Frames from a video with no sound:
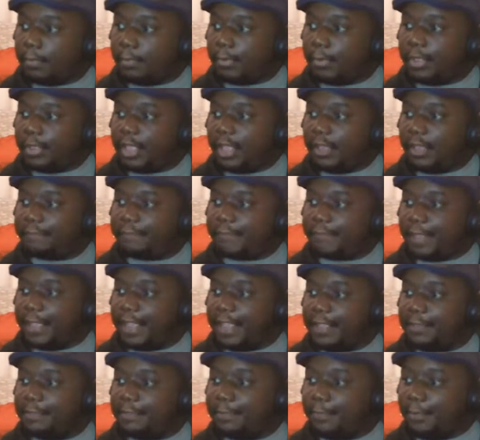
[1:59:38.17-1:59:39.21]
But yeah,
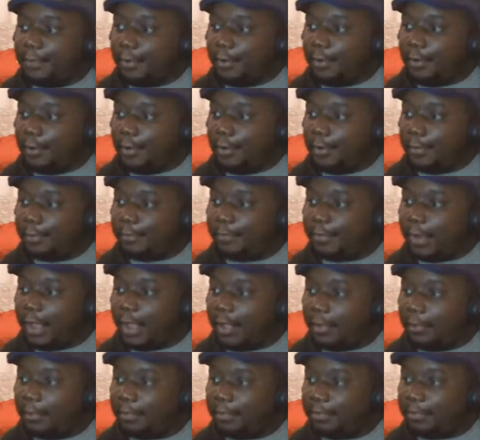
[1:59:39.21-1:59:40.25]
Fahim or
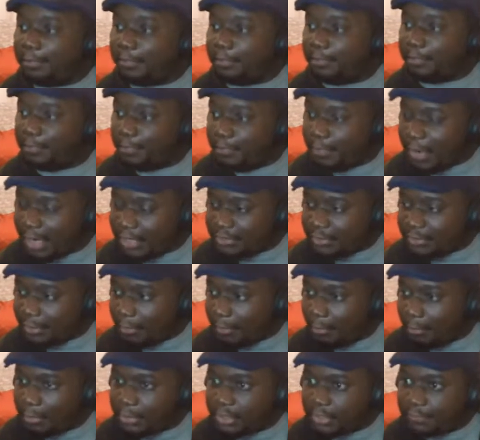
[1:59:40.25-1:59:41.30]
Prajot,
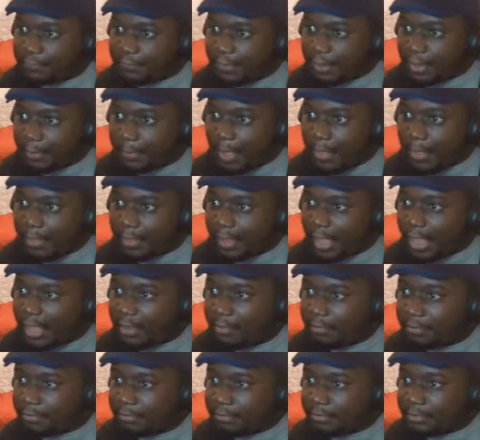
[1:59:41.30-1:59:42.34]
what do you think about the
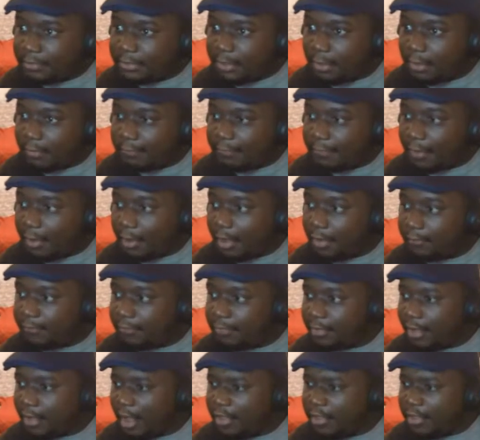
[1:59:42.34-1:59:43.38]
game so far?
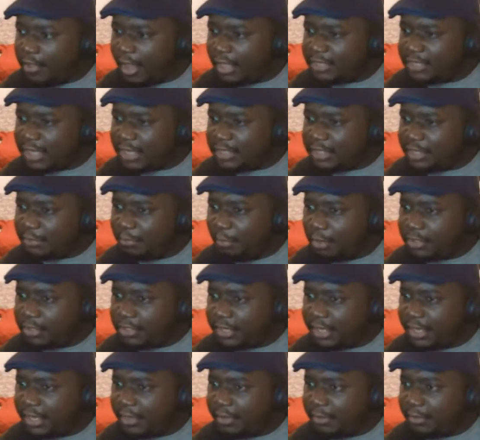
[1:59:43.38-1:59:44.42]
Are you guys actually
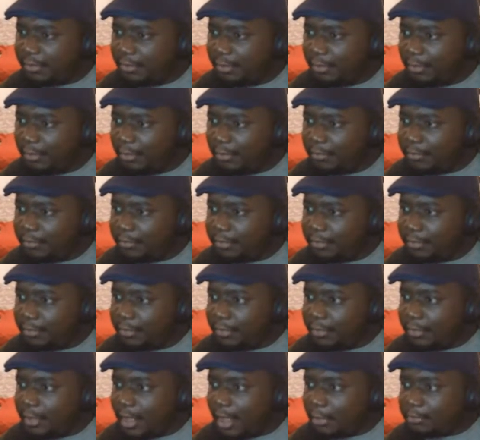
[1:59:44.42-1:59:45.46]
watching it? Or
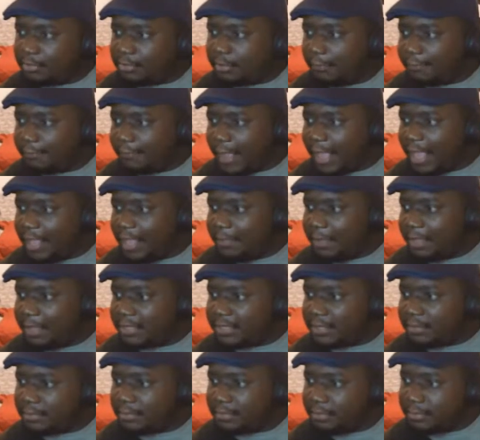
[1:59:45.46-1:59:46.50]
I'm sure Fahim
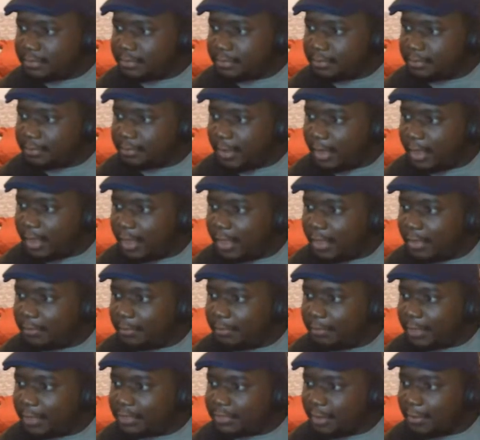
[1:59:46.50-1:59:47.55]
is, but
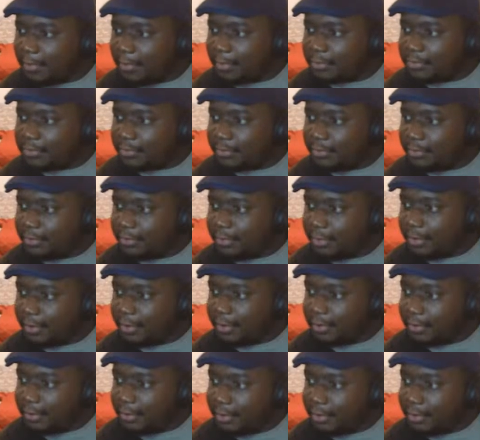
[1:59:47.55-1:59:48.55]
Prajot, I'm not sure you are.